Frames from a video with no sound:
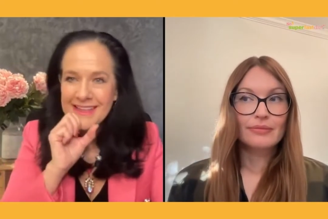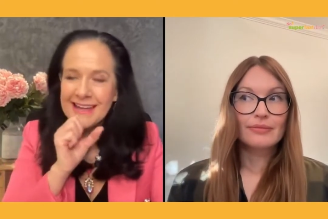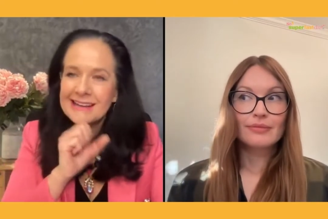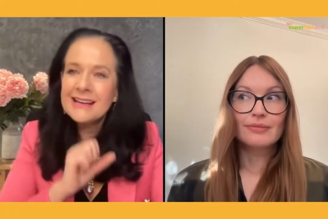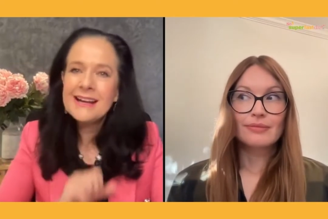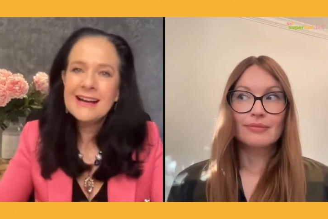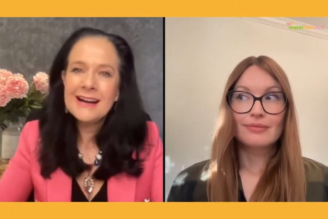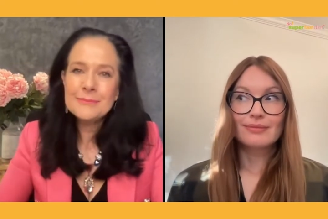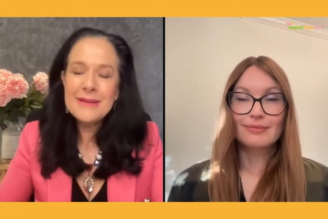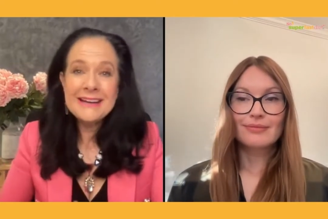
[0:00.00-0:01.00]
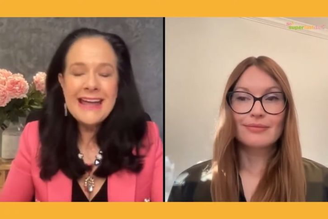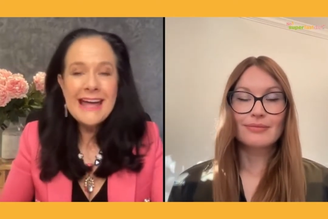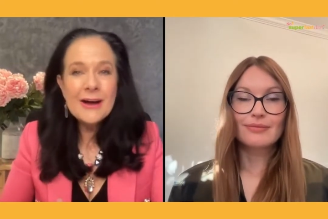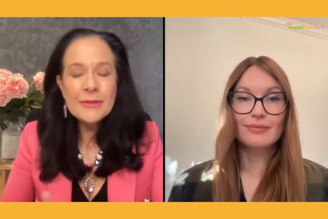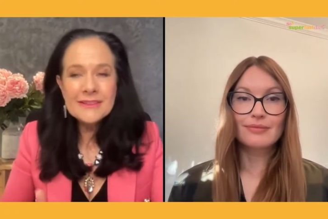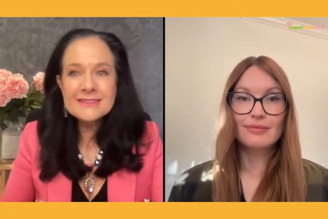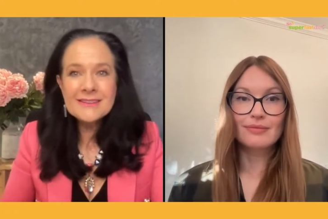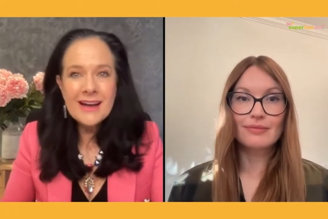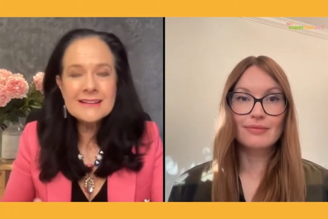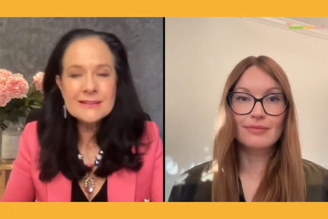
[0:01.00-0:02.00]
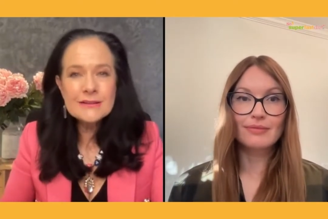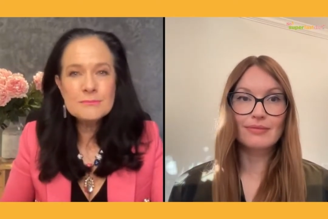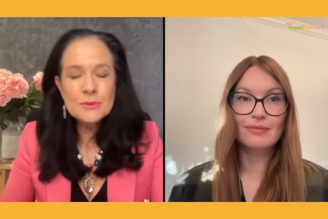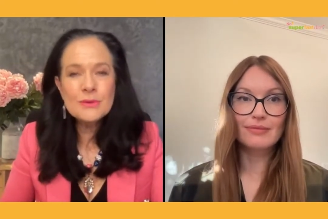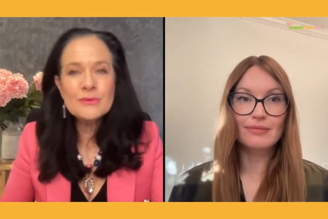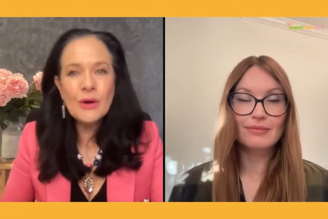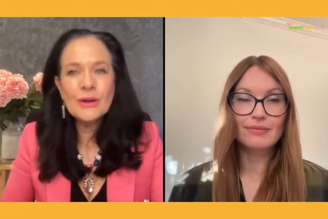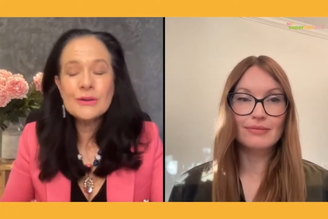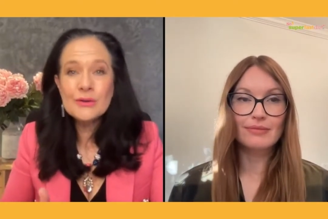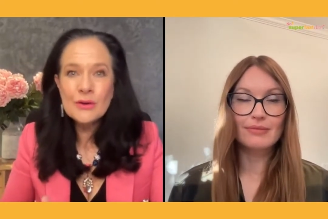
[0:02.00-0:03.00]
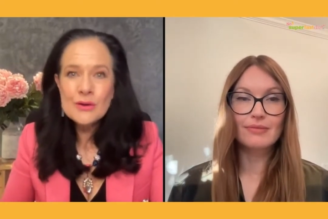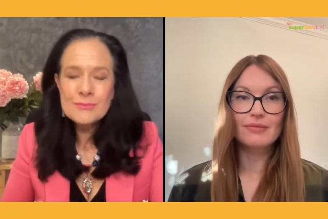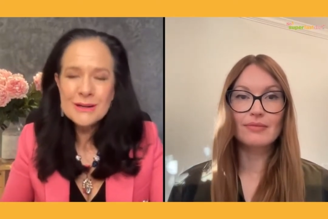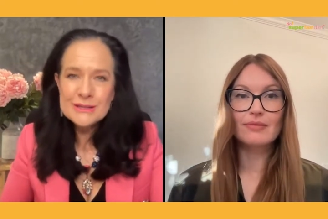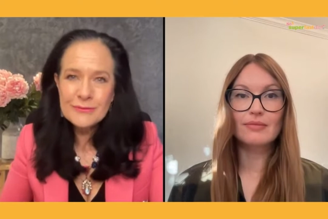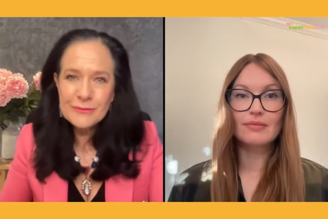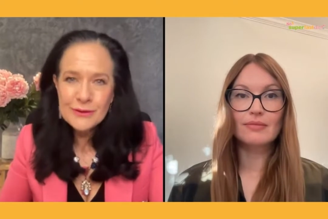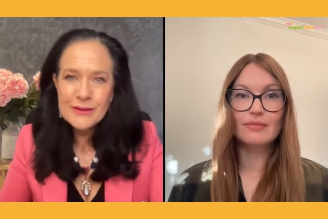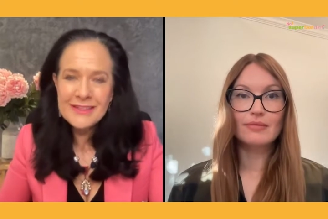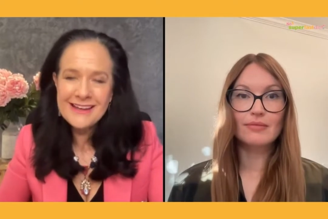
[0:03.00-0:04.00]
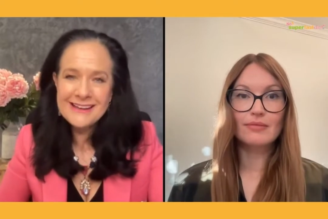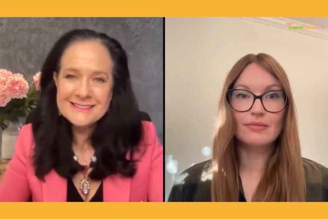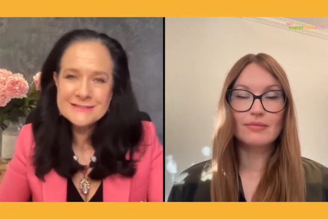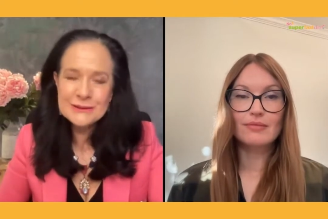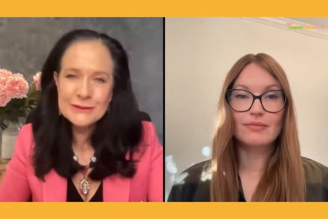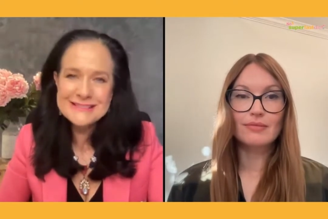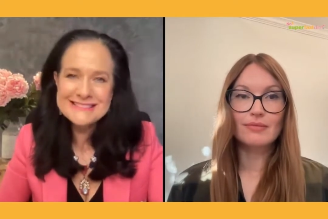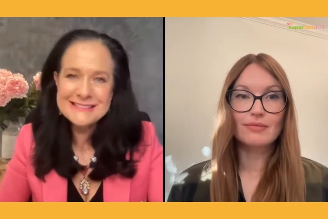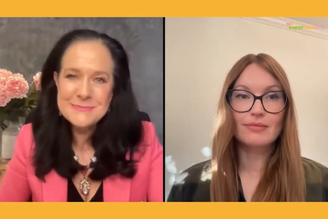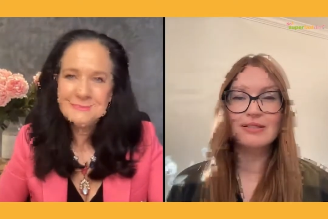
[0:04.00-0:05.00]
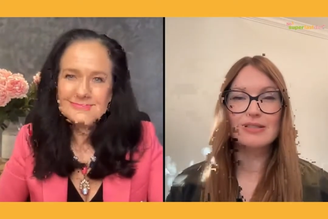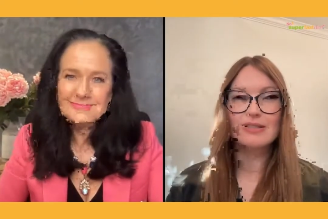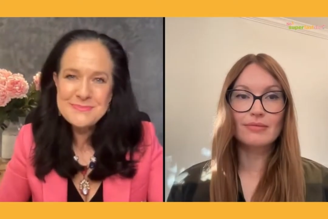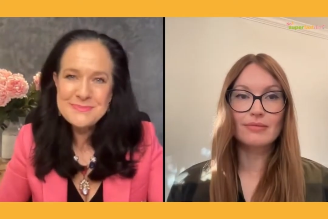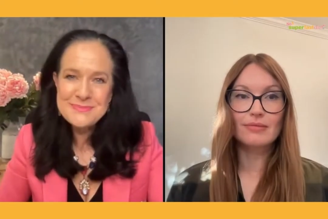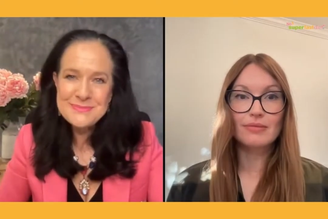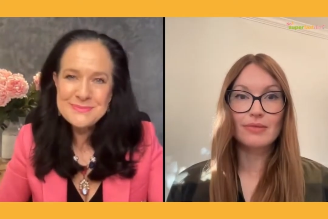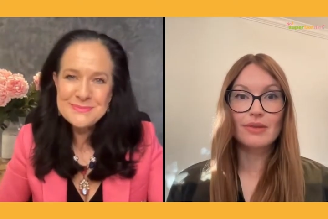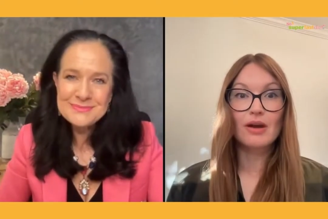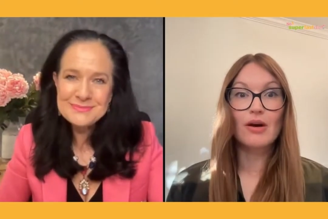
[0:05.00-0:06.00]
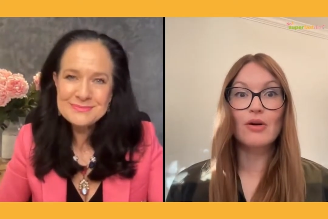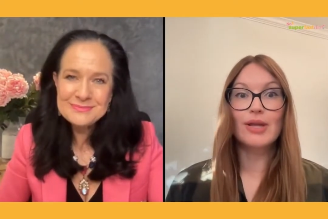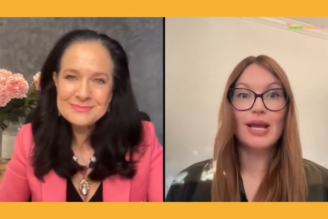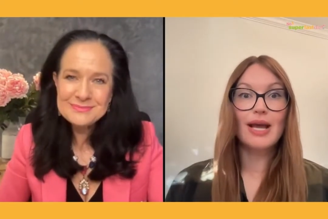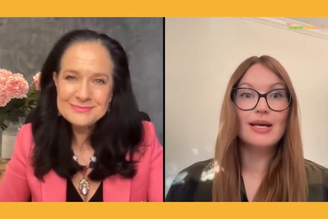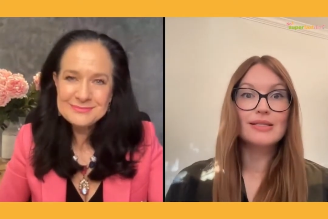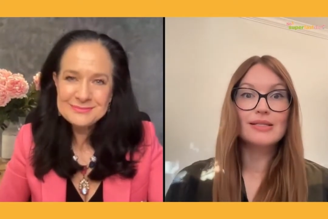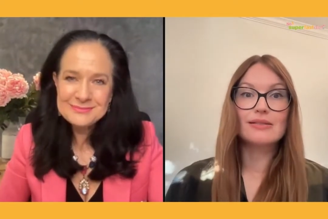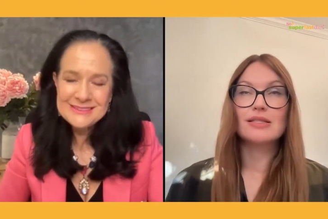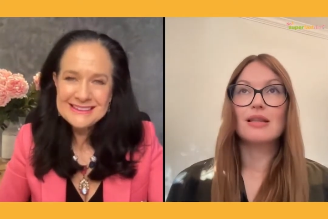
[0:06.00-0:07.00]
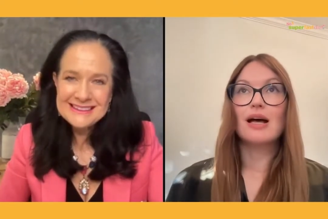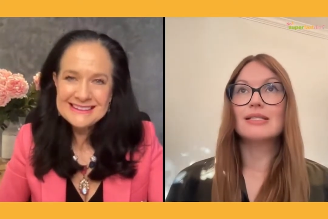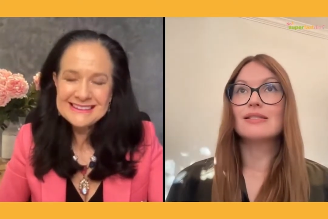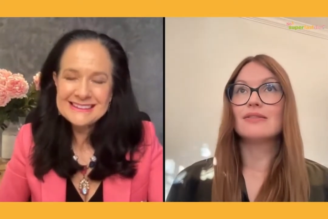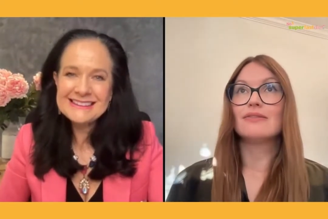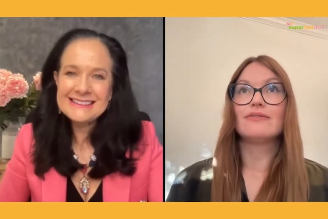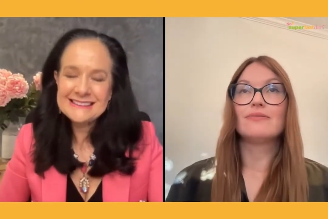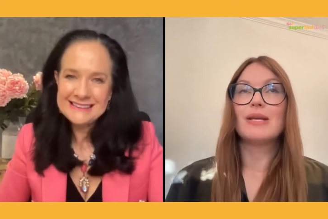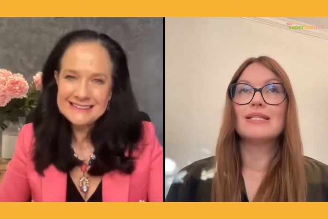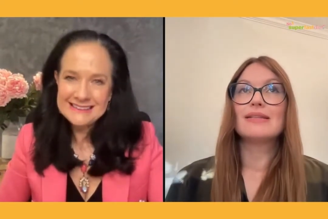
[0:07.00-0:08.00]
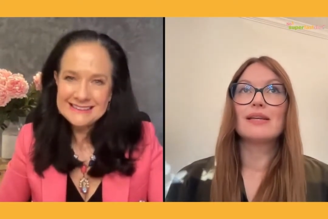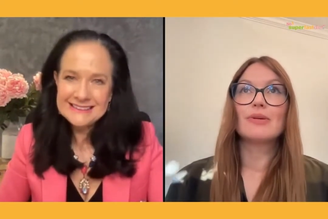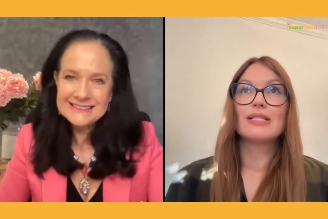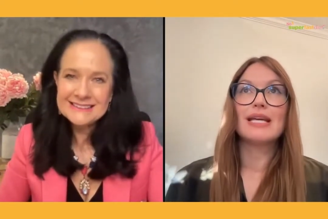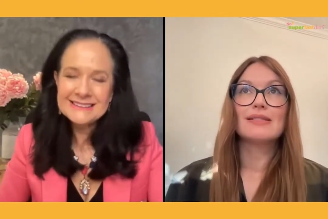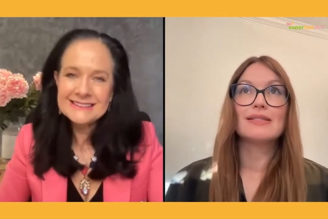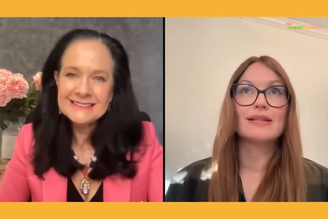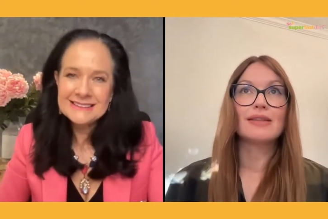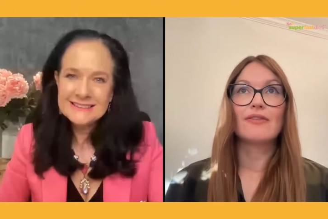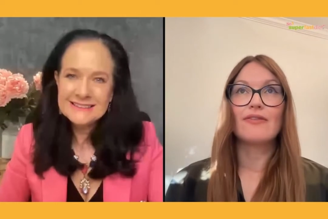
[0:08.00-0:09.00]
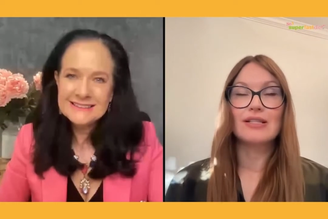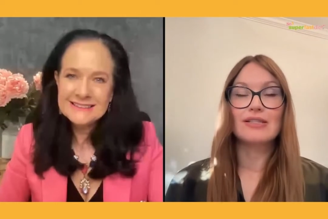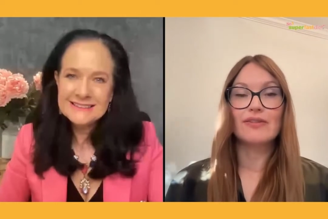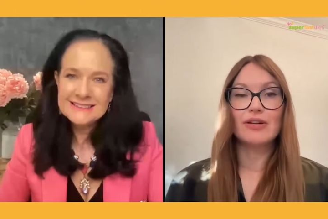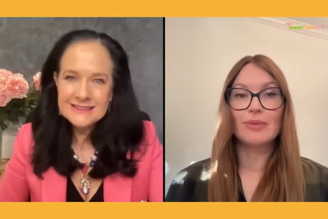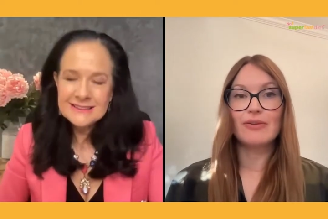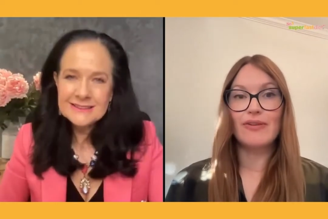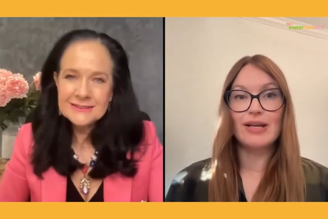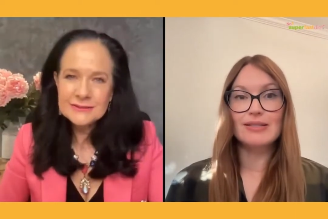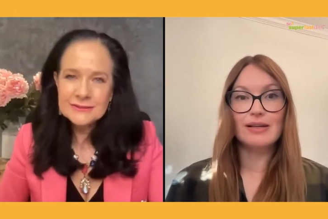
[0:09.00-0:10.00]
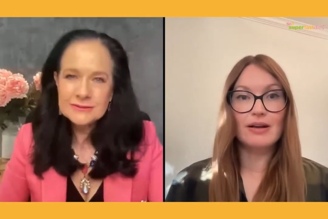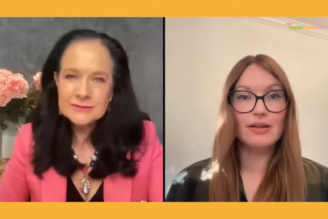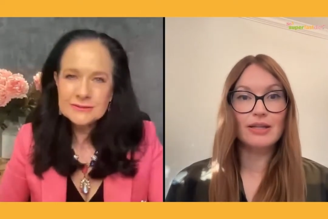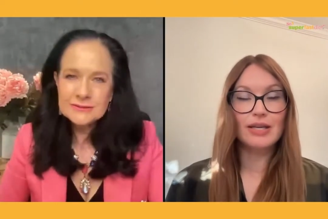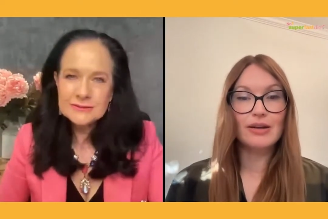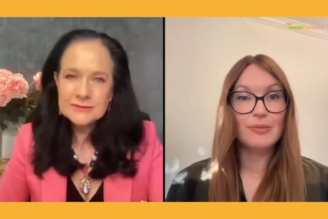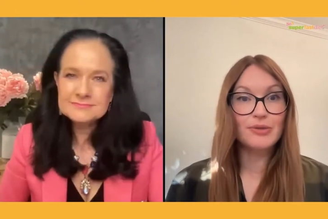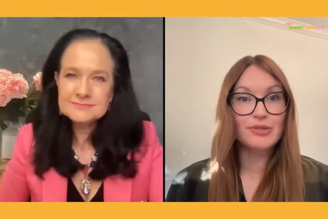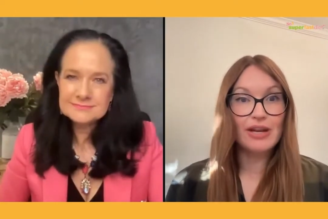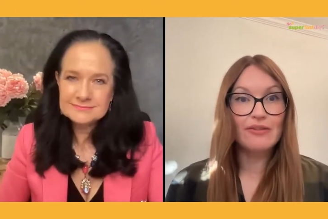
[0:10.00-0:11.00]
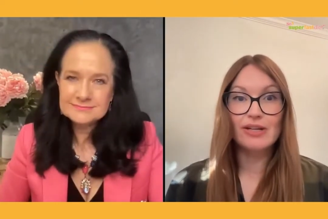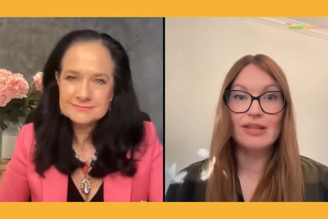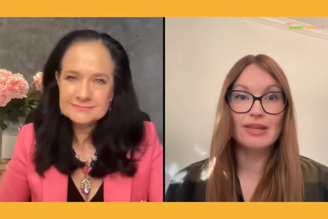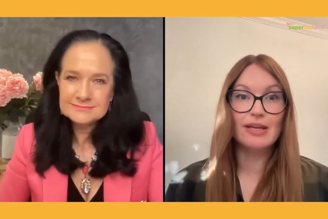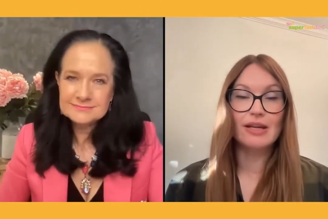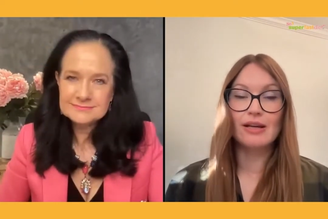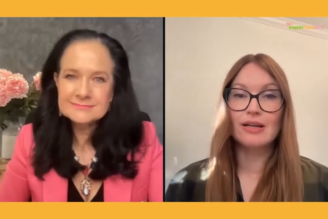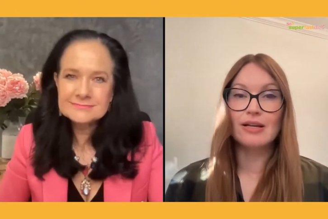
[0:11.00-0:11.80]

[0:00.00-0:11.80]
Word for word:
Speaker 1: that. And now the science has moved on so much further, hasn't it, Krista?
Speaker 2: Oh, it has. There's lots of, basically we're testing the effects of intermittent fasting on like almost everything.